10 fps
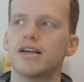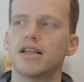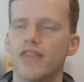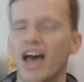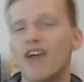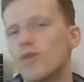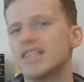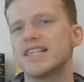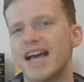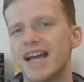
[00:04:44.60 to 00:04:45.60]
that
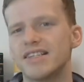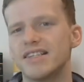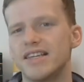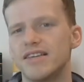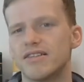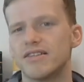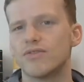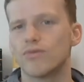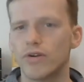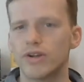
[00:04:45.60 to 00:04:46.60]
one taxi
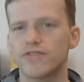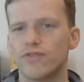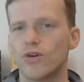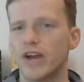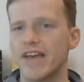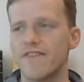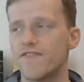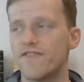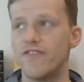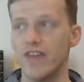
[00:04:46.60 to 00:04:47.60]
works for a
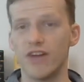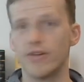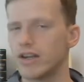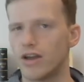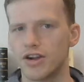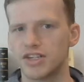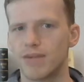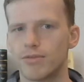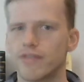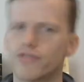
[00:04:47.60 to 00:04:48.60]
very large
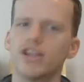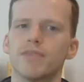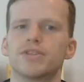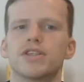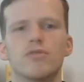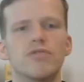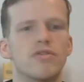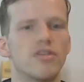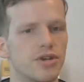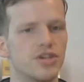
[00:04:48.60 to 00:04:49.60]
number of trips. So
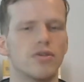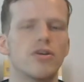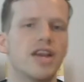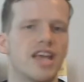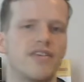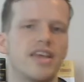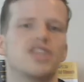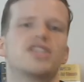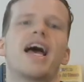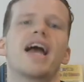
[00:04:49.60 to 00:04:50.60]
the majority of
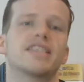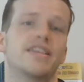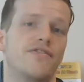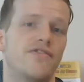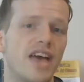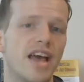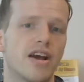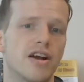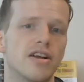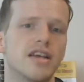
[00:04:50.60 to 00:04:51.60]
each taxi
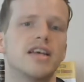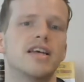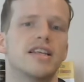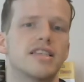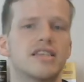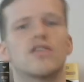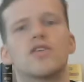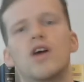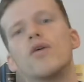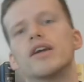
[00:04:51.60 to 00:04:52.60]
fare is still
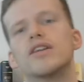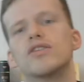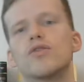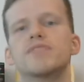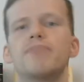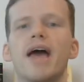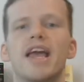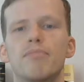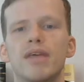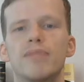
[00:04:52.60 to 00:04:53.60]
going towards
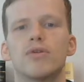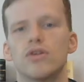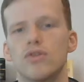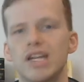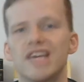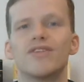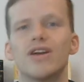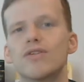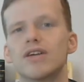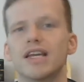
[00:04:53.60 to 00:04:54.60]
paying people who live
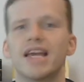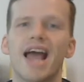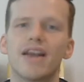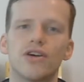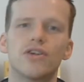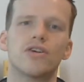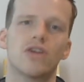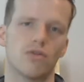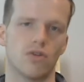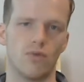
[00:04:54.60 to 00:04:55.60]
locally and earn
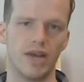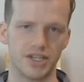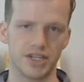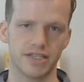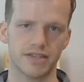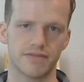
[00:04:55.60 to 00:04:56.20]
local wages.